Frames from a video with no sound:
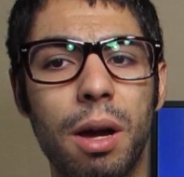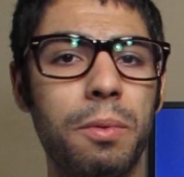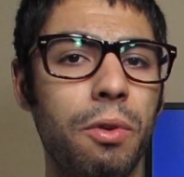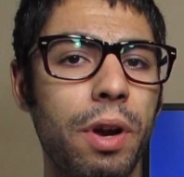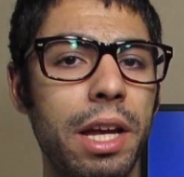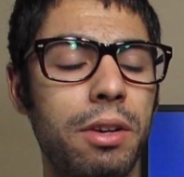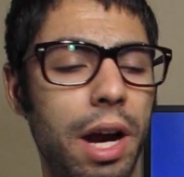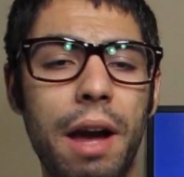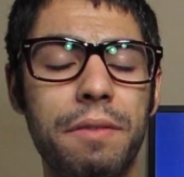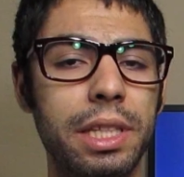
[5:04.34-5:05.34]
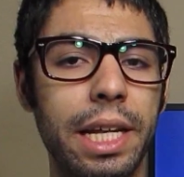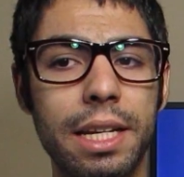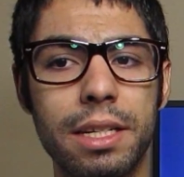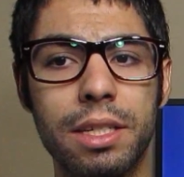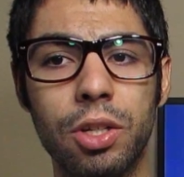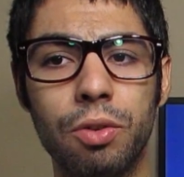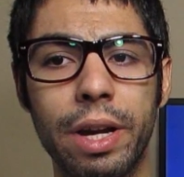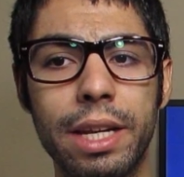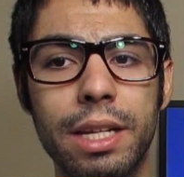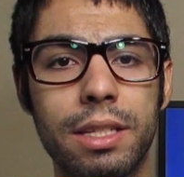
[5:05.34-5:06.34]
upgrade or have the latest and
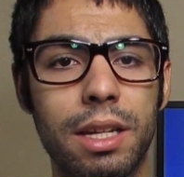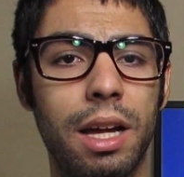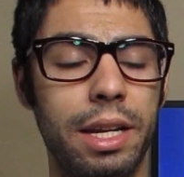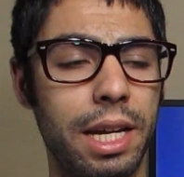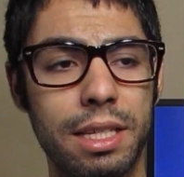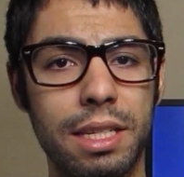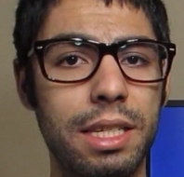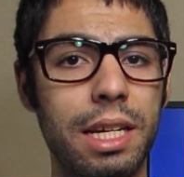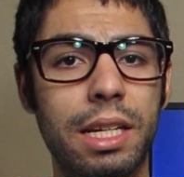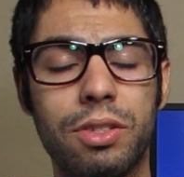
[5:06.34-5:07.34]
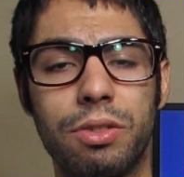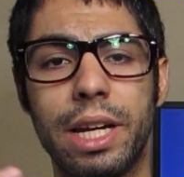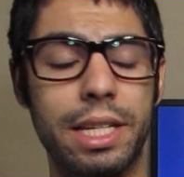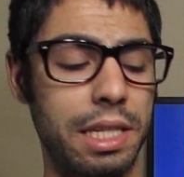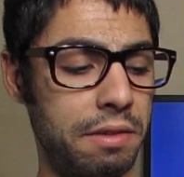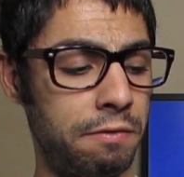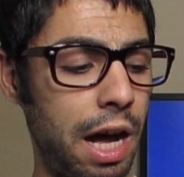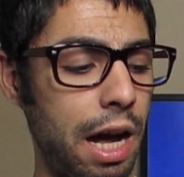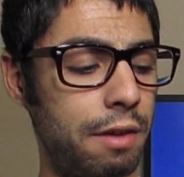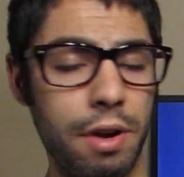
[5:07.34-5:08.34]
greatest Nexus 6 or Nexus
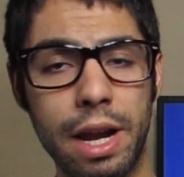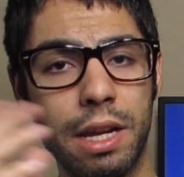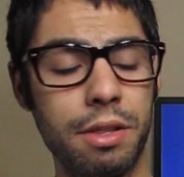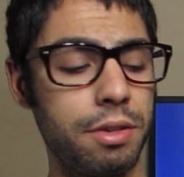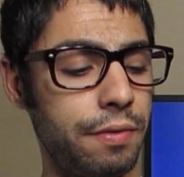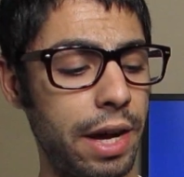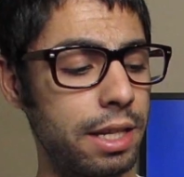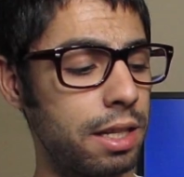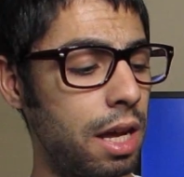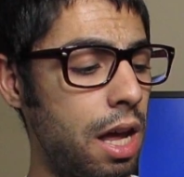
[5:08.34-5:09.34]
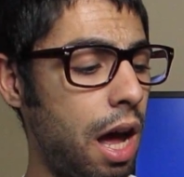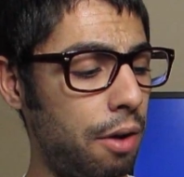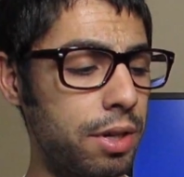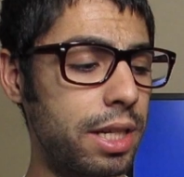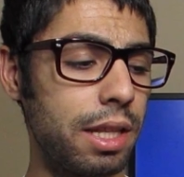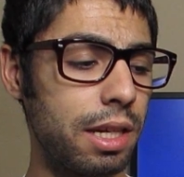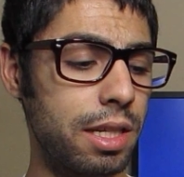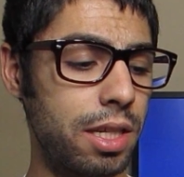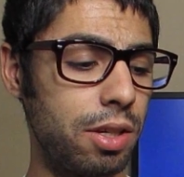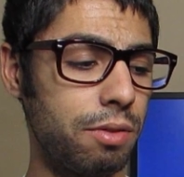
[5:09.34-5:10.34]
5 or any other device, I would say that it's
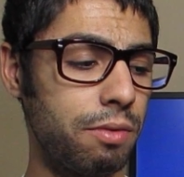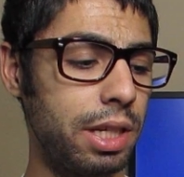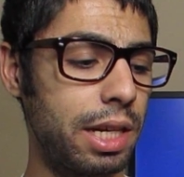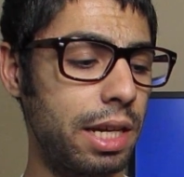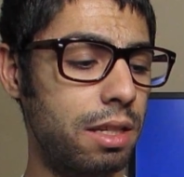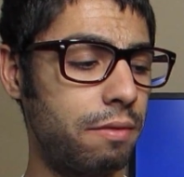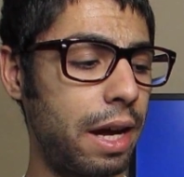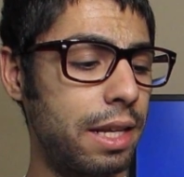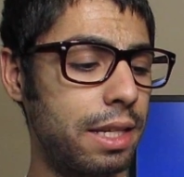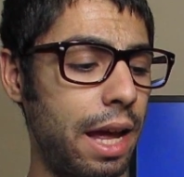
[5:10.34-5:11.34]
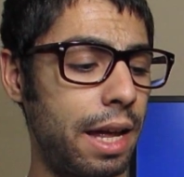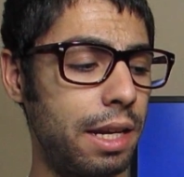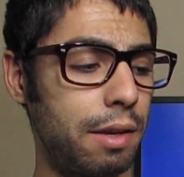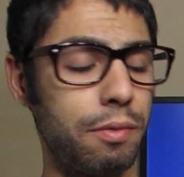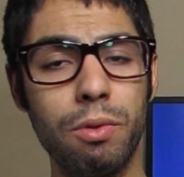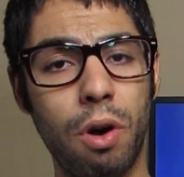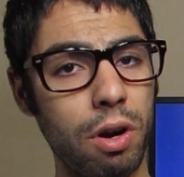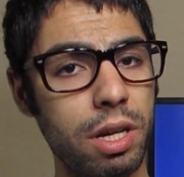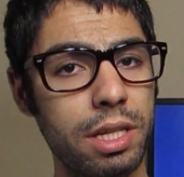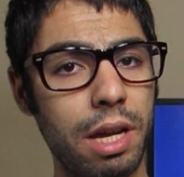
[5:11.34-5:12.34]
still a really nice device, and if you
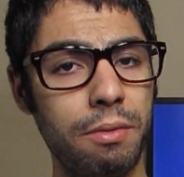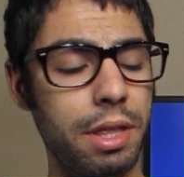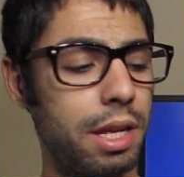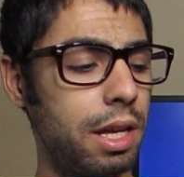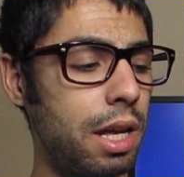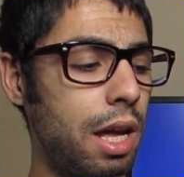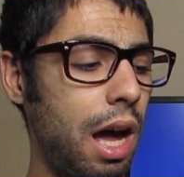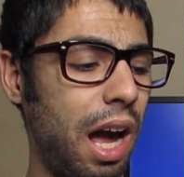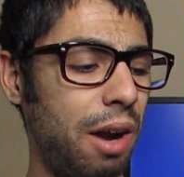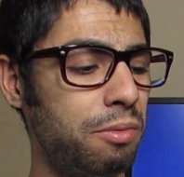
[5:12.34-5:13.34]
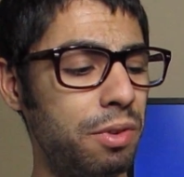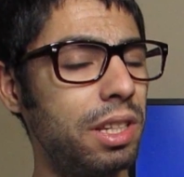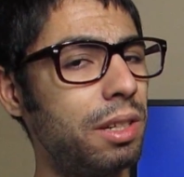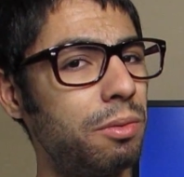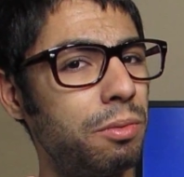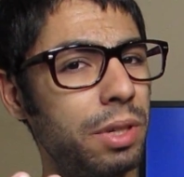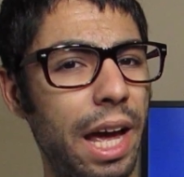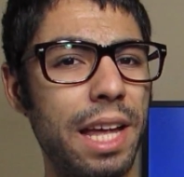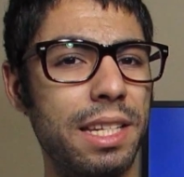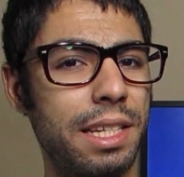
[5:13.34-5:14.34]
are content with it, I really would
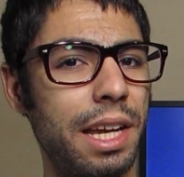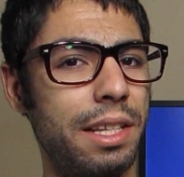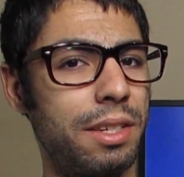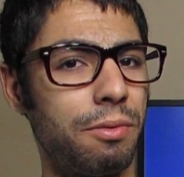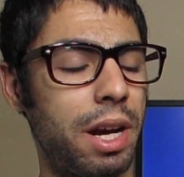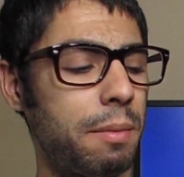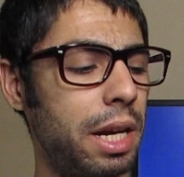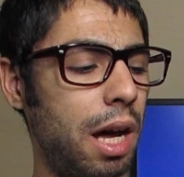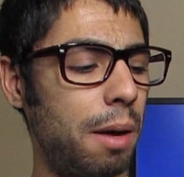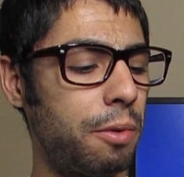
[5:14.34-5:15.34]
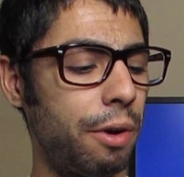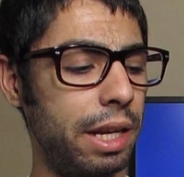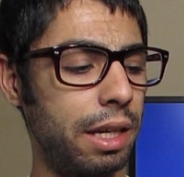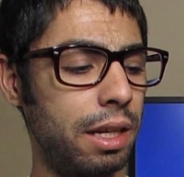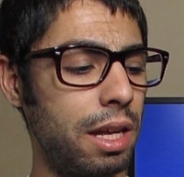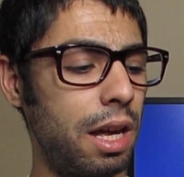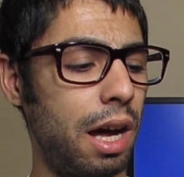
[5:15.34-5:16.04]
hesitate to recommend upgrading.